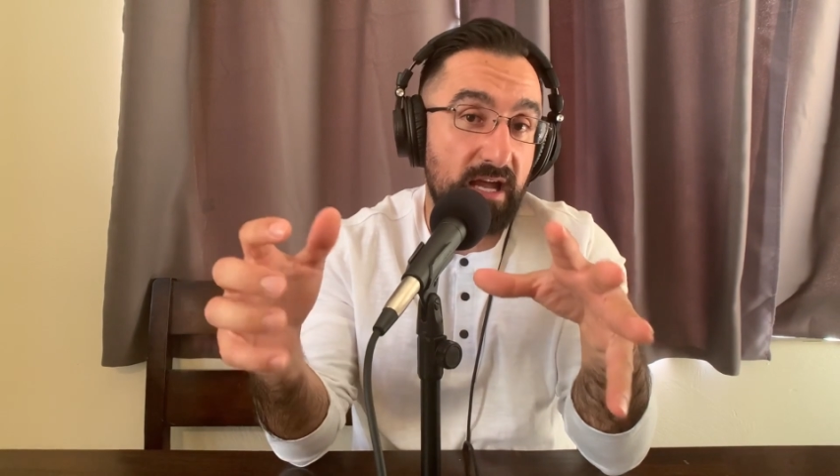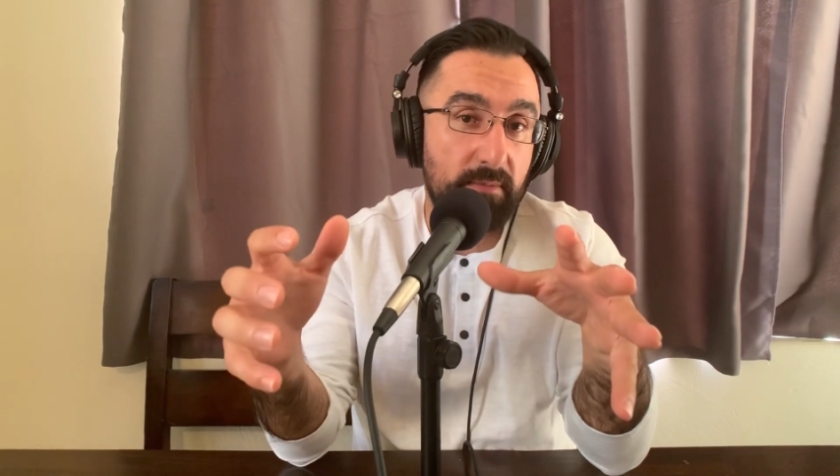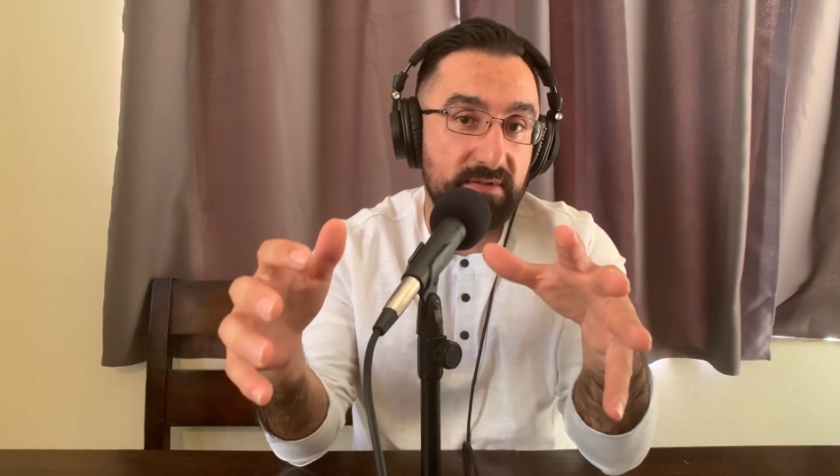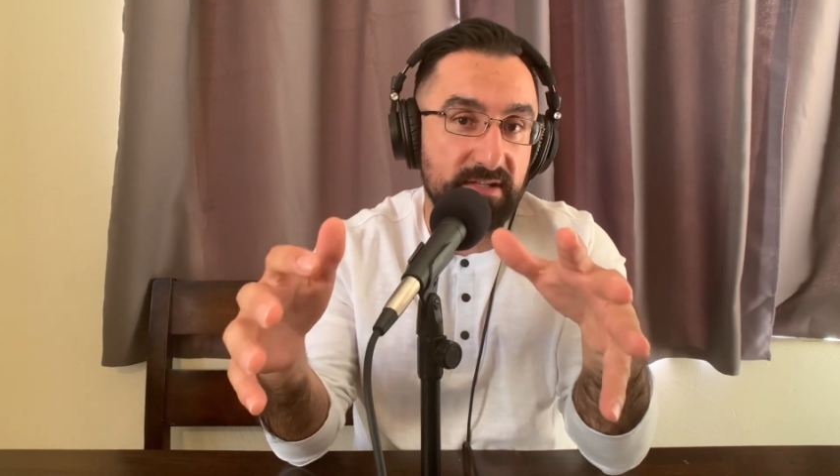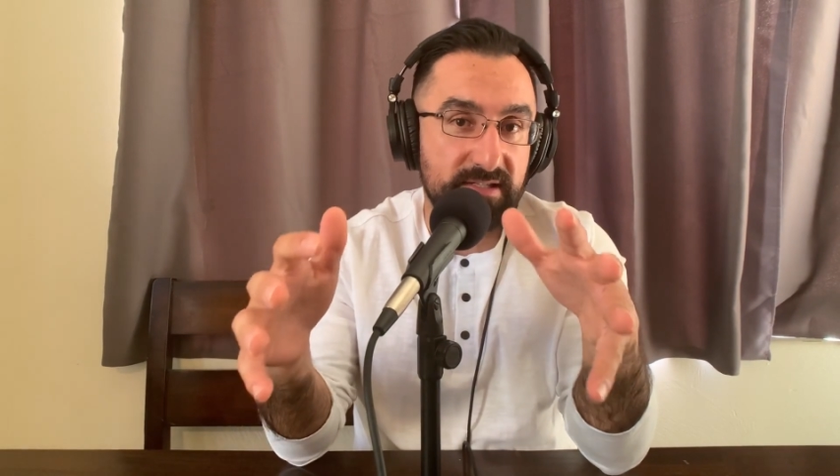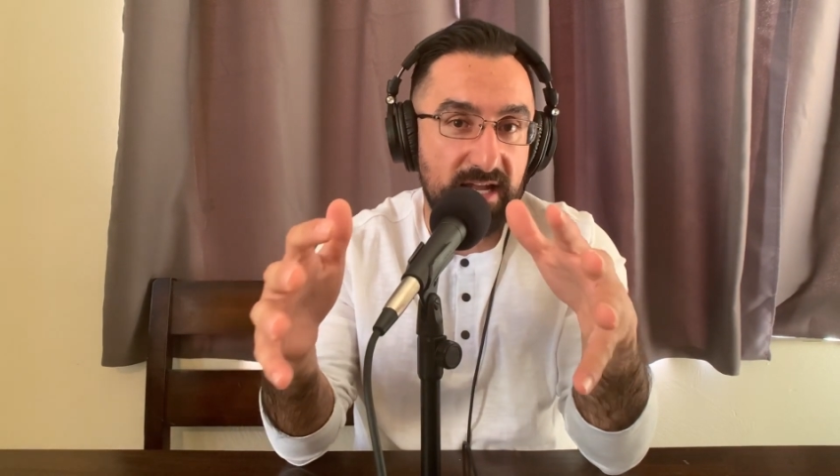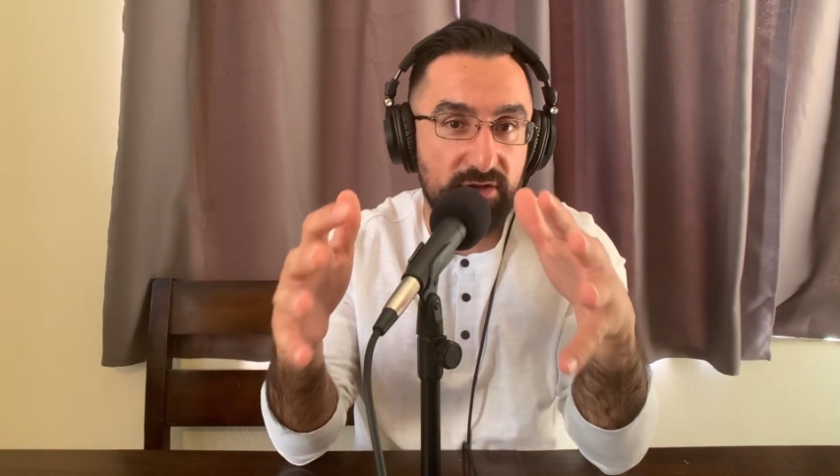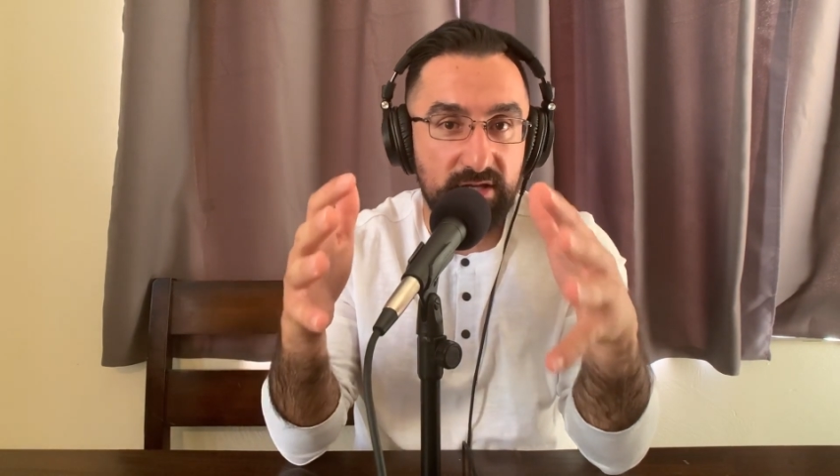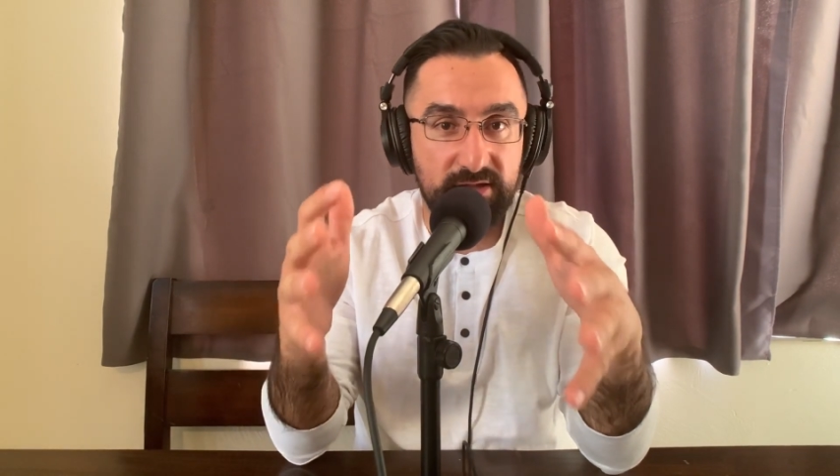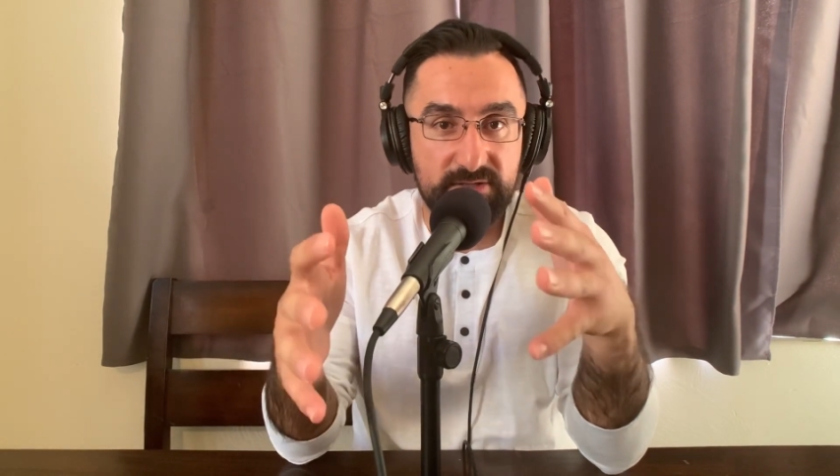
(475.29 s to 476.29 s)
happens is now
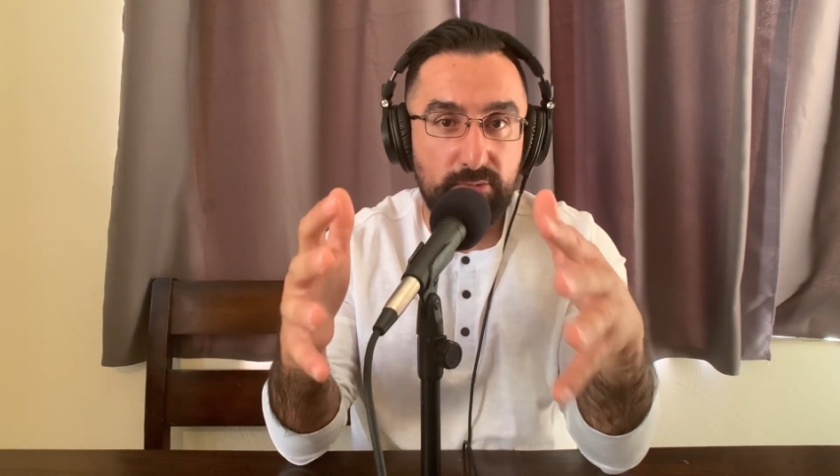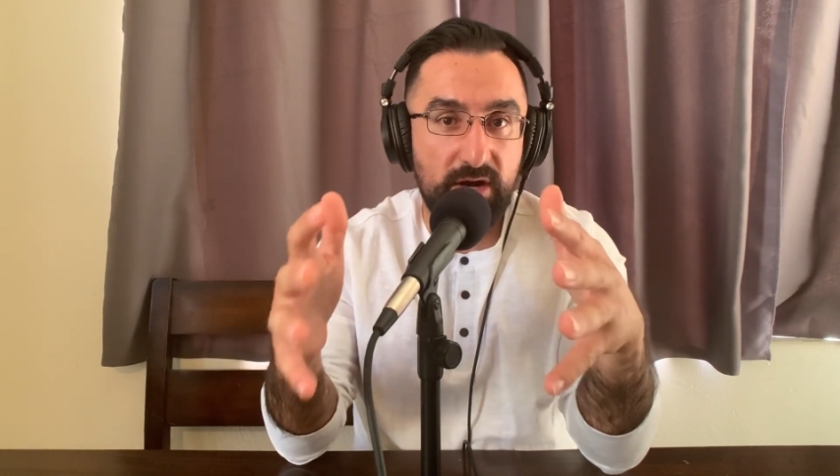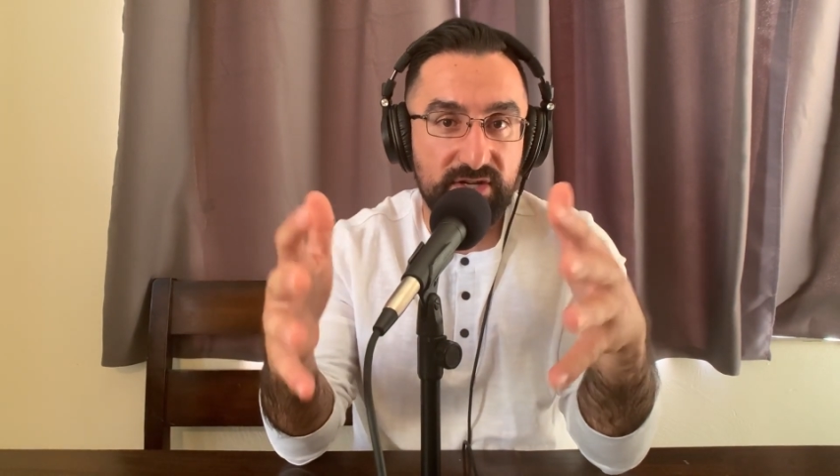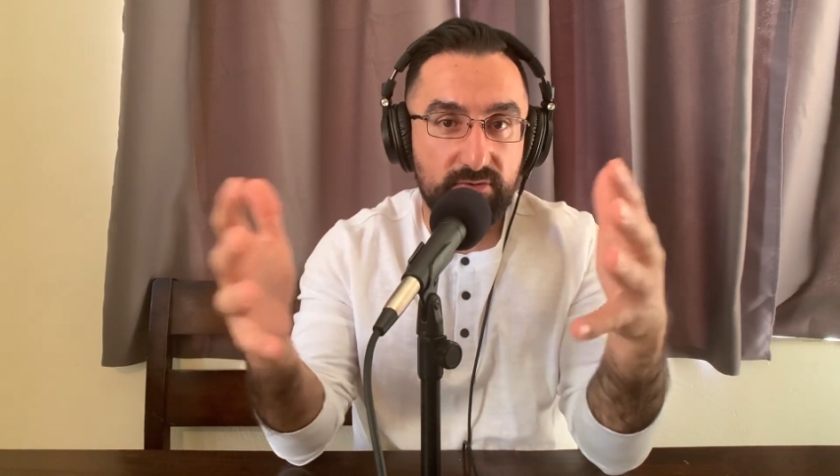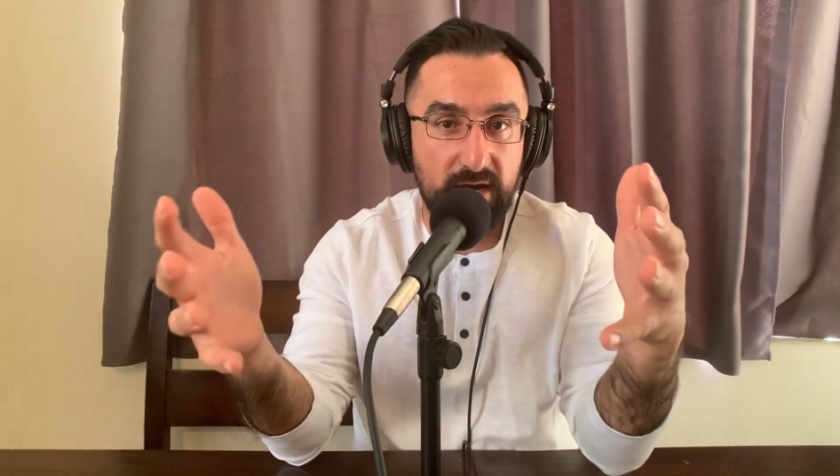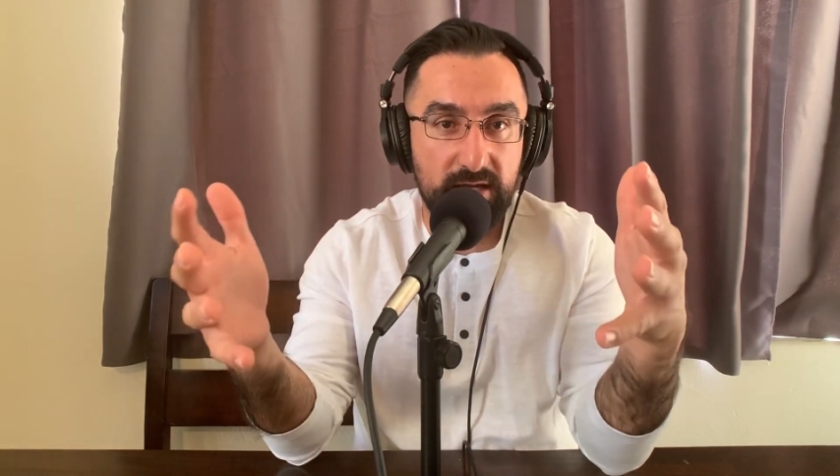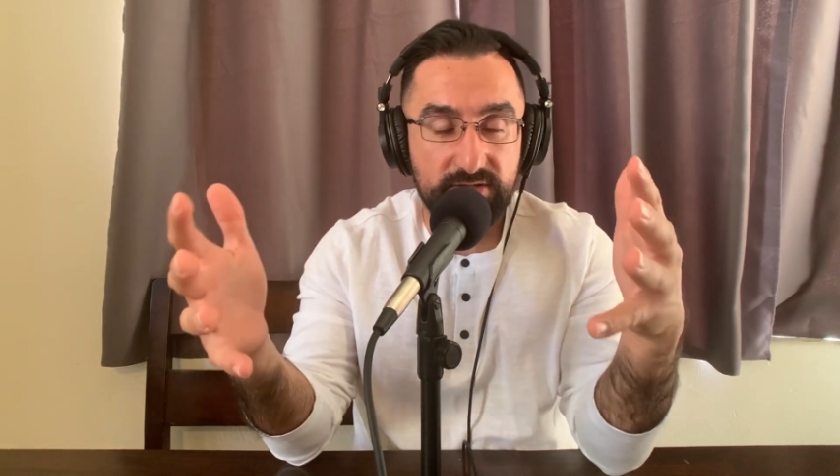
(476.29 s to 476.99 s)
you get this project, right?